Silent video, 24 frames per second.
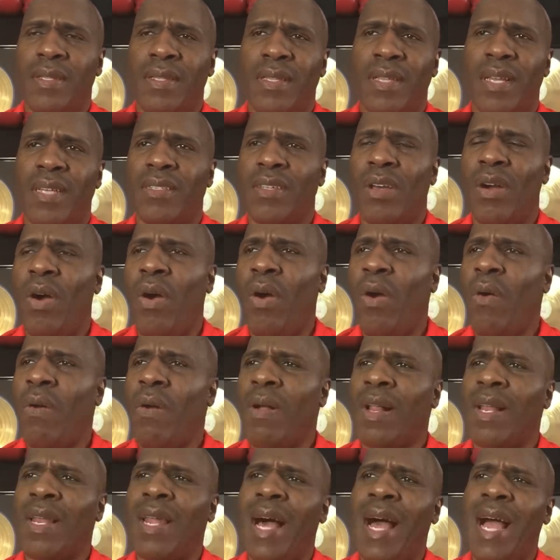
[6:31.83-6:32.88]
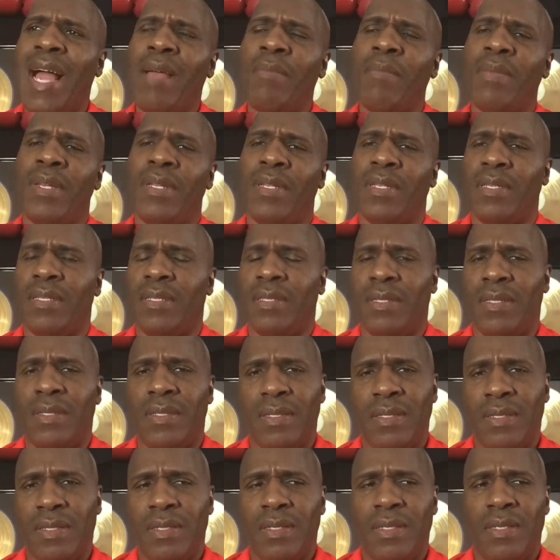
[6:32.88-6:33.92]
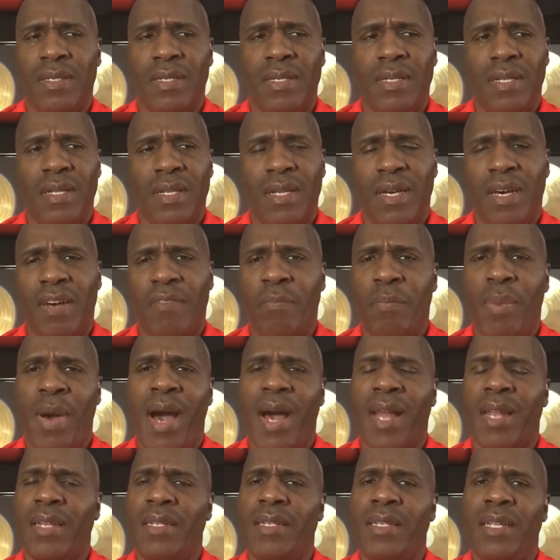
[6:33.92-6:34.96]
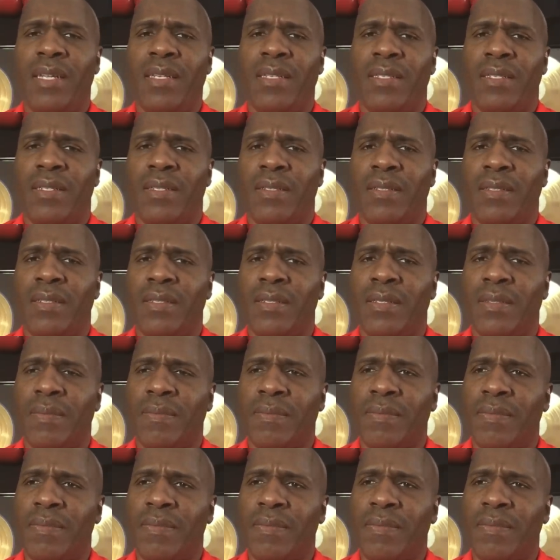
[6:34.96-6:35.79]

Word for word: There's a whole climate of politicians